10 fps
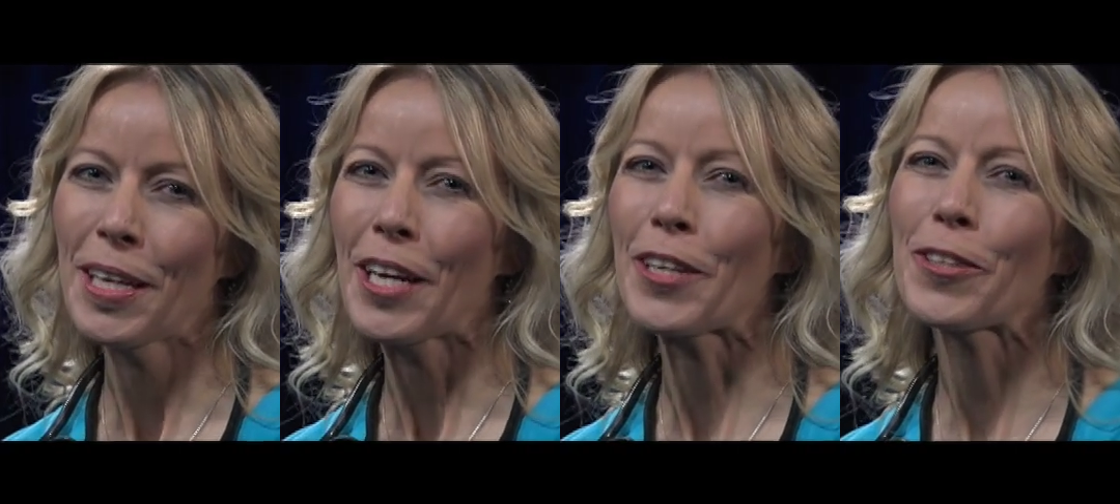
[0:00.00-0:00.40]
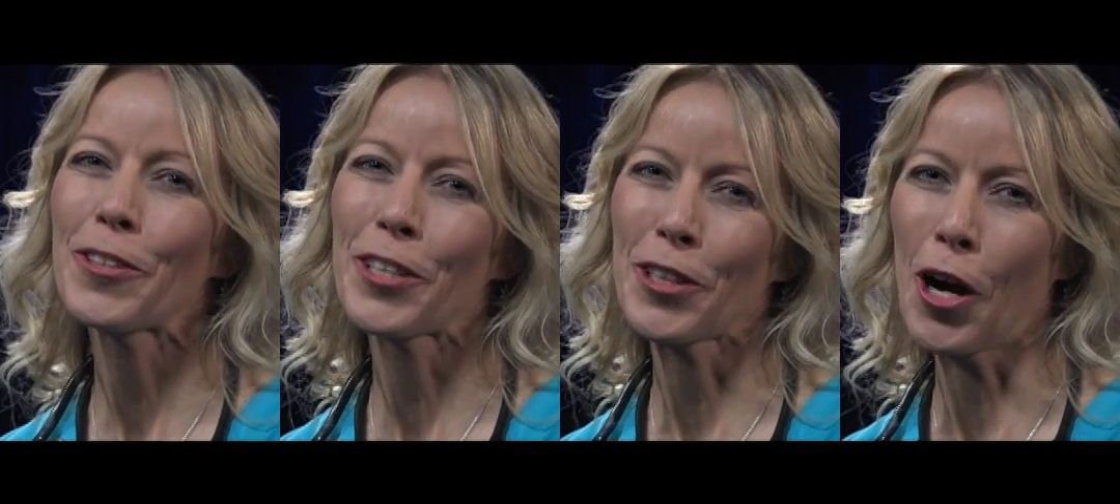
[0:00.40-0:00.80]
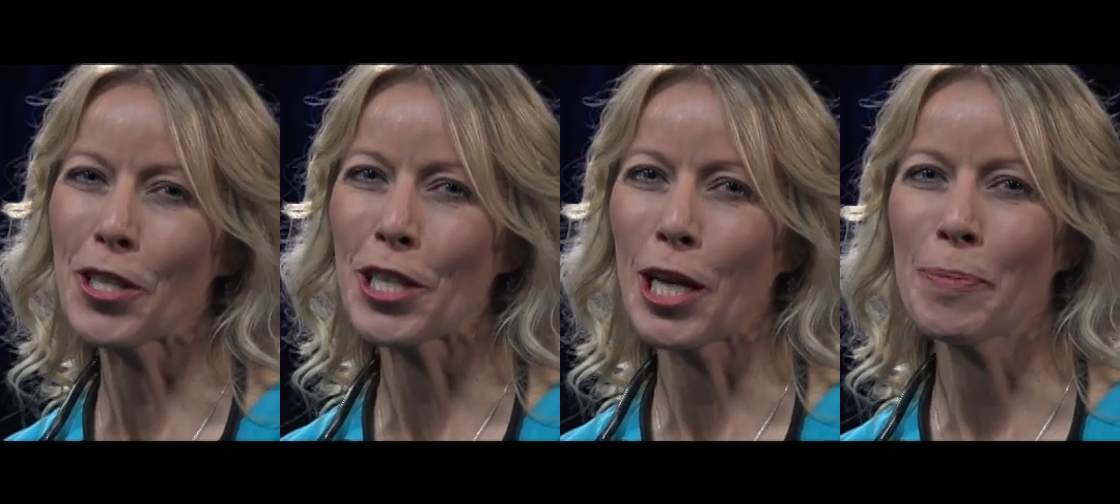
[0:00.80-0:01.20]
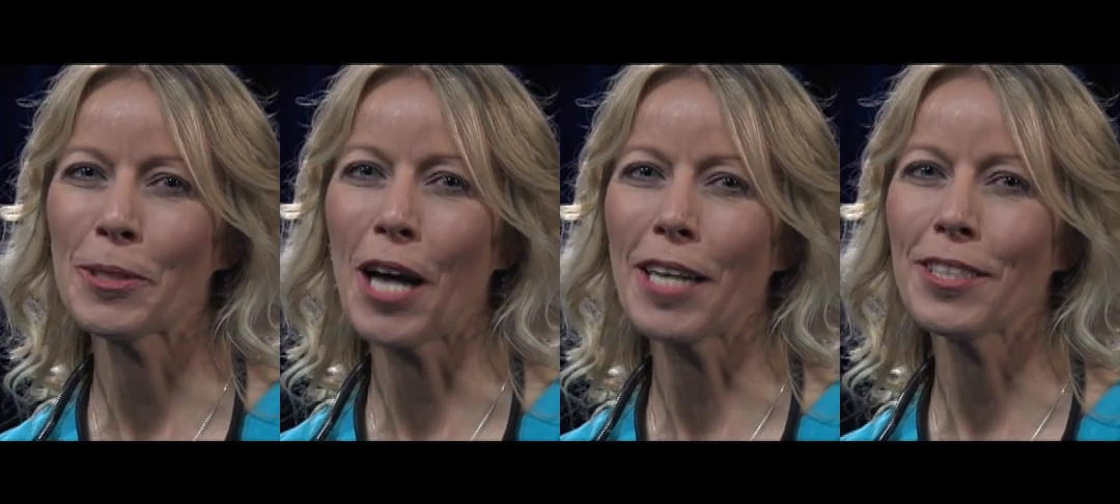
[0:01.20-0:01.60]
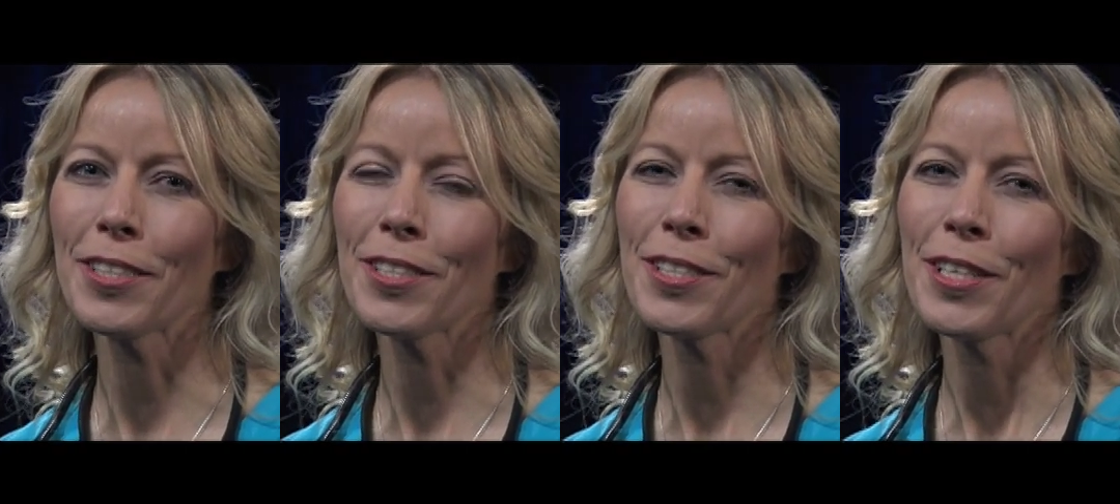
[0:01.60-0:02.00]
including large animal
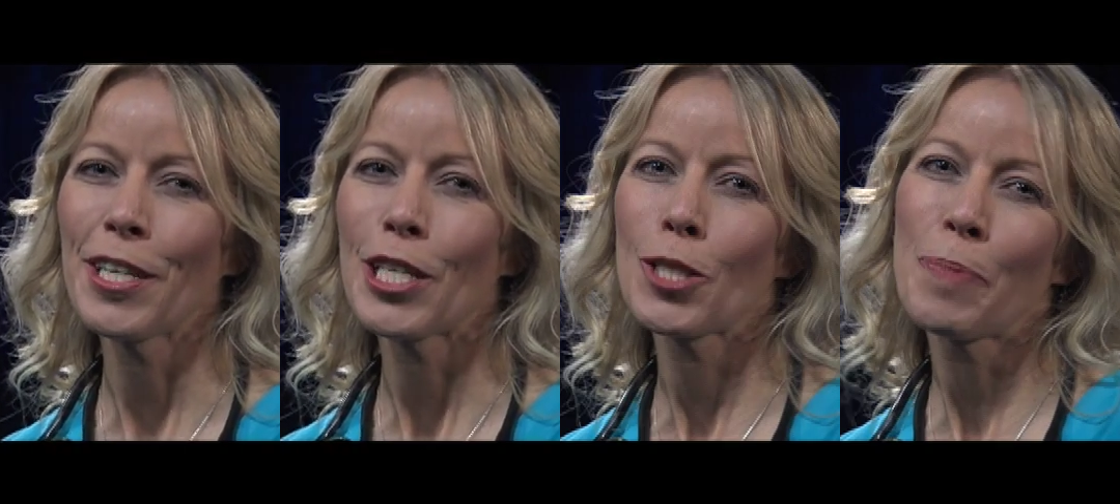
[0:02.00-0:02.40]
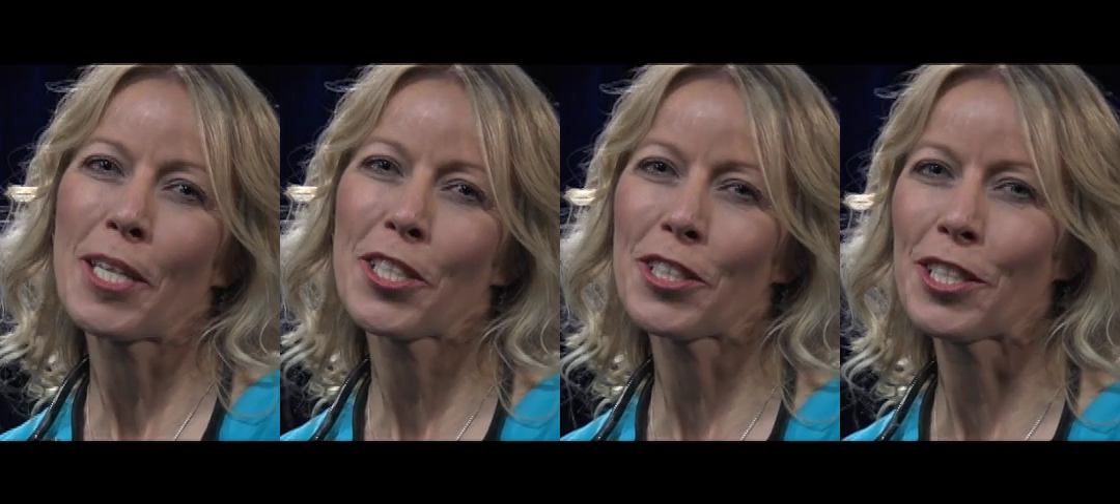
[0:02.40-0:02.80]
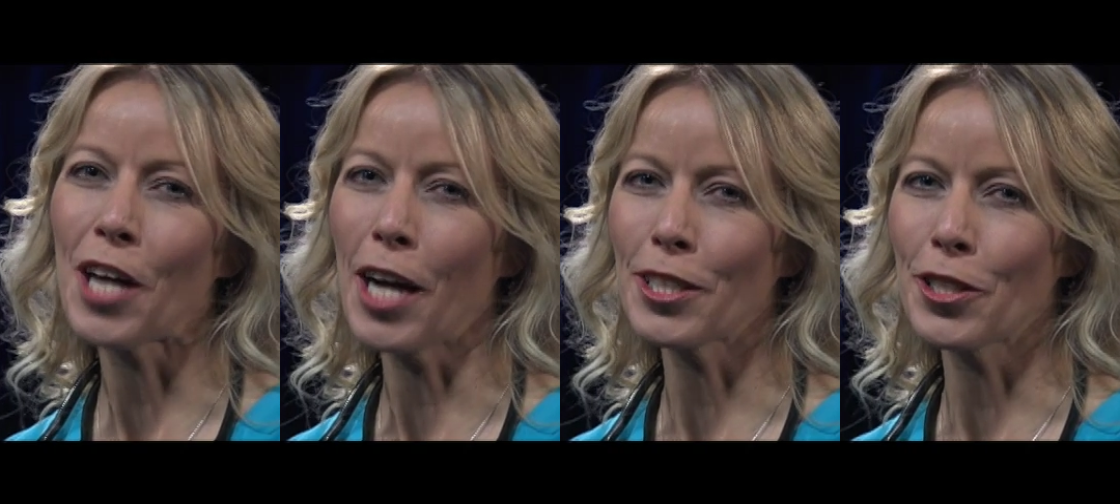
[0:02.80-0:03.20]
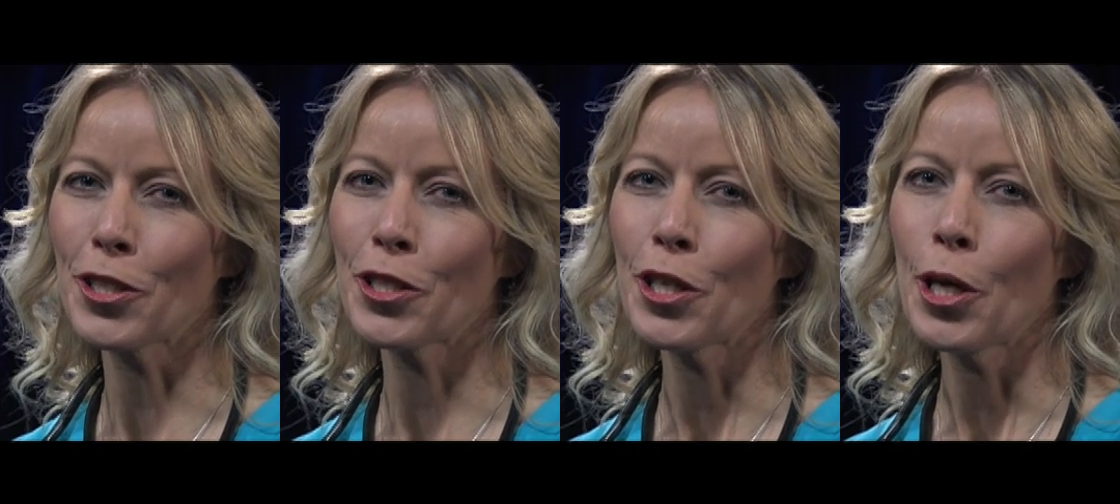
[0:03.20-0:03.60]
doctors, specialty doctors,